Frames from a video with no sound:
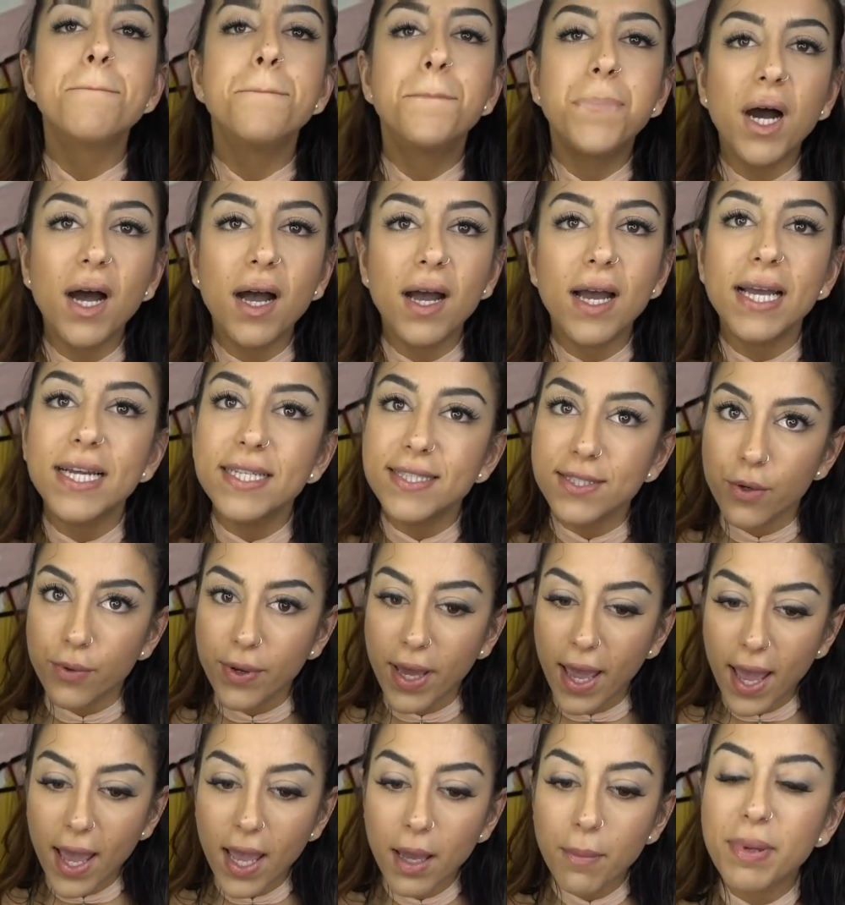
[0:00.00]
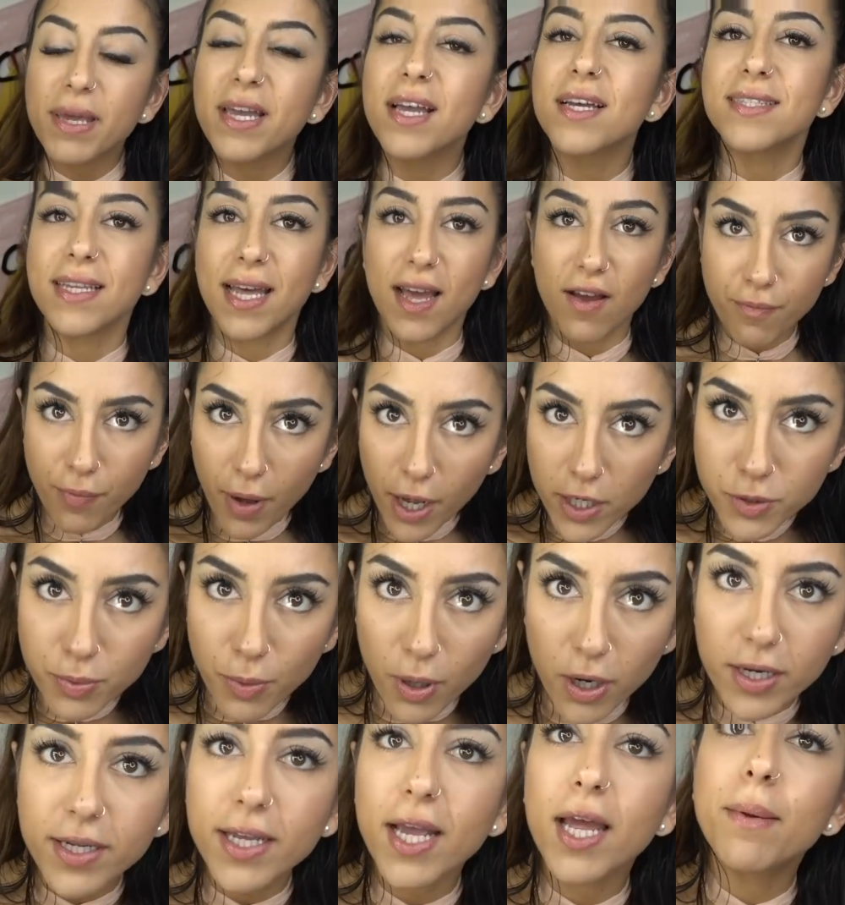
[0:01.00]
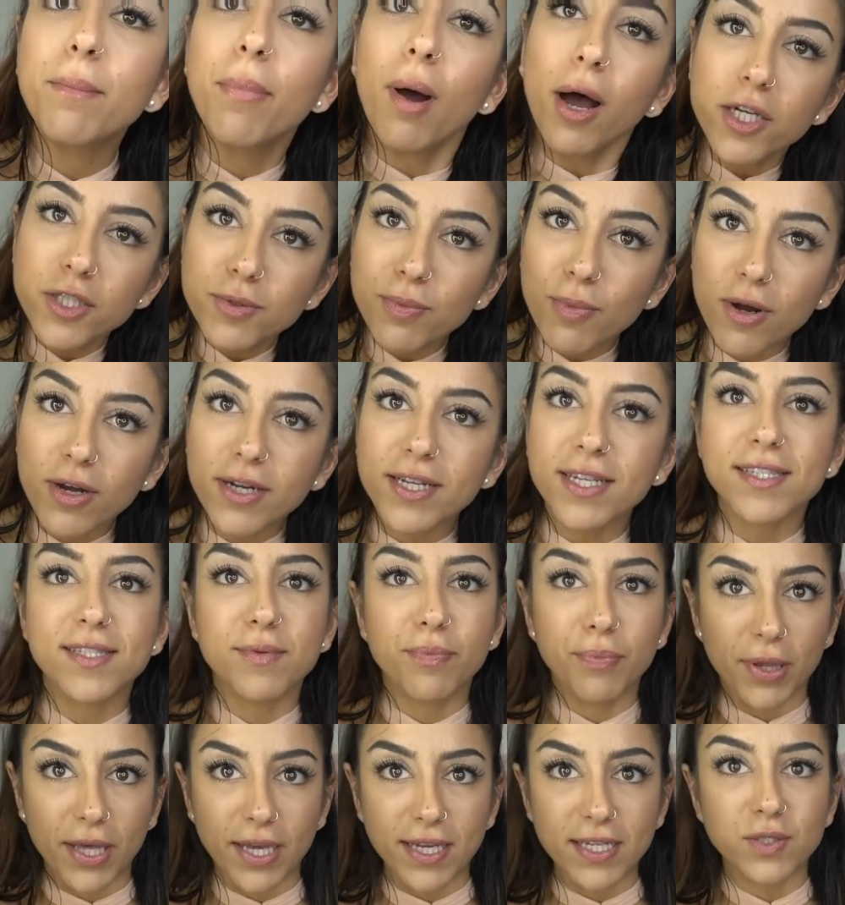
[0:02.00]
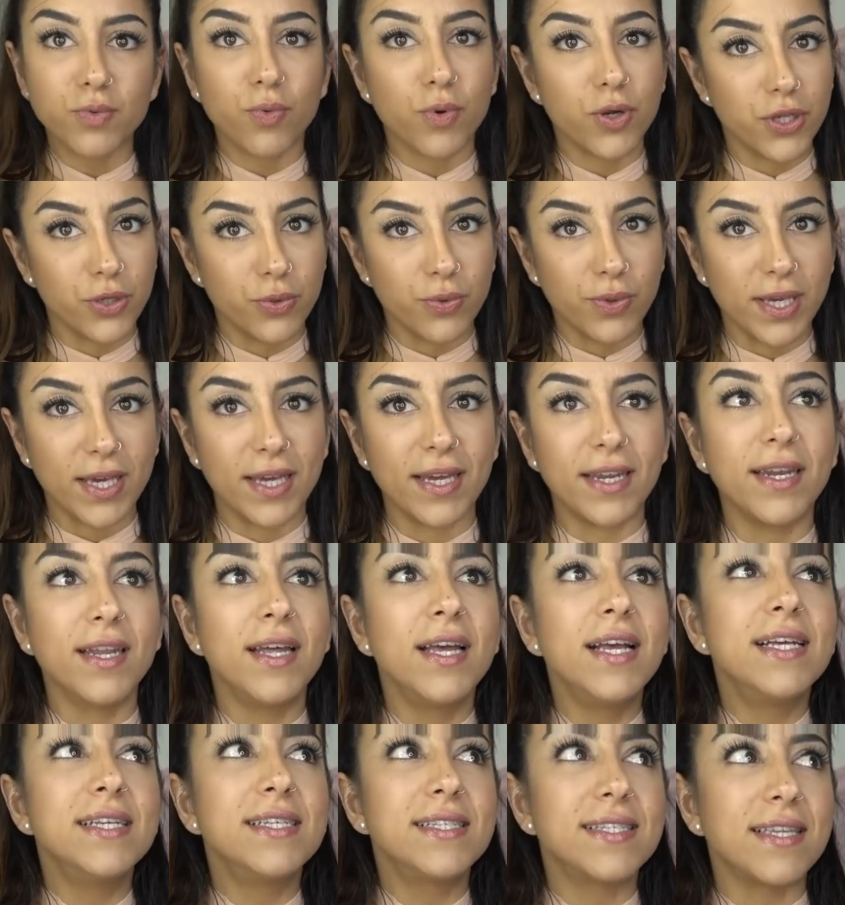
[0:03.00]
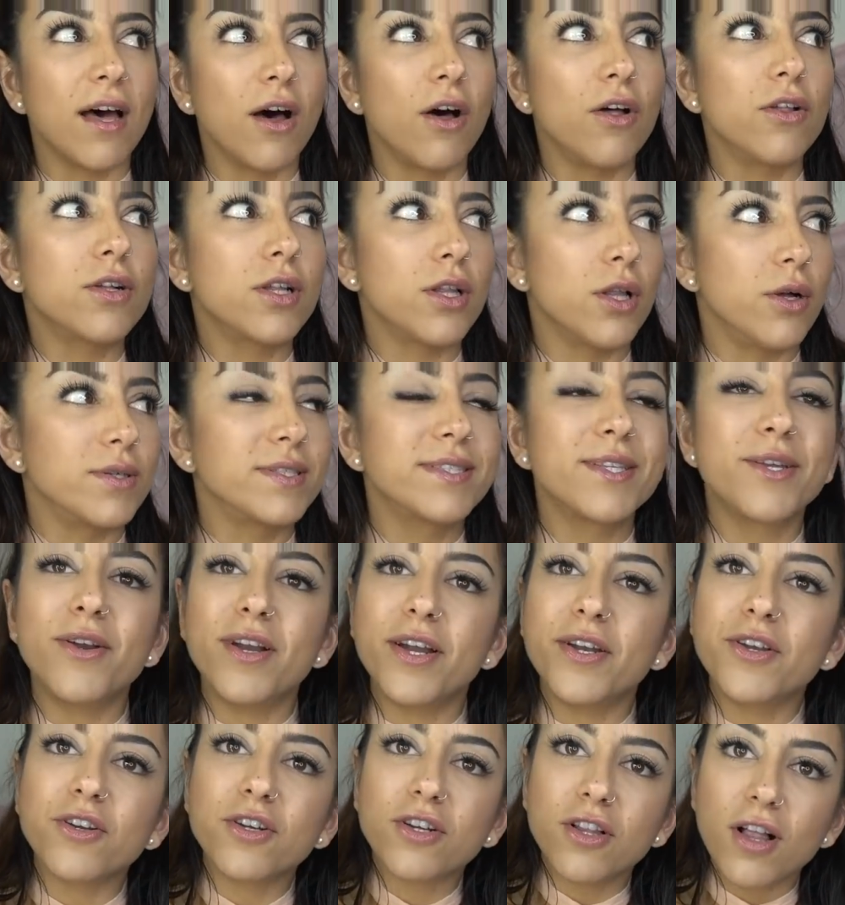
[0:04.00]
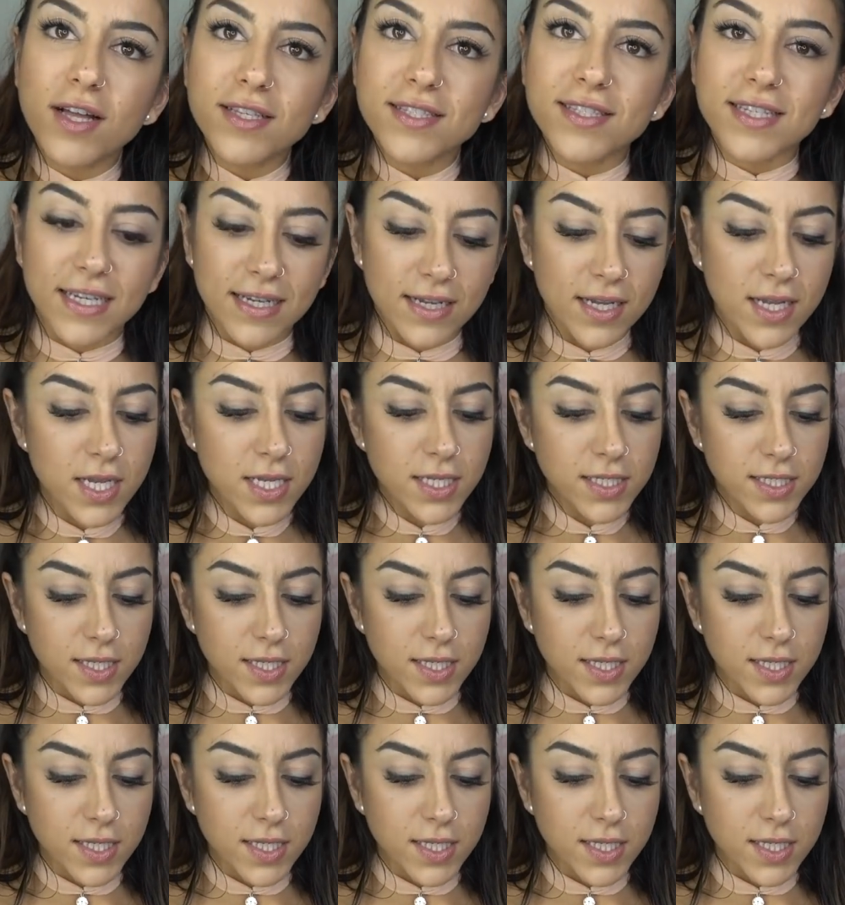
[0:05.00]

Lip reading: But it's okay because I have Poshmark, and Poshmark is a place where you can sell clothes that are in your closet.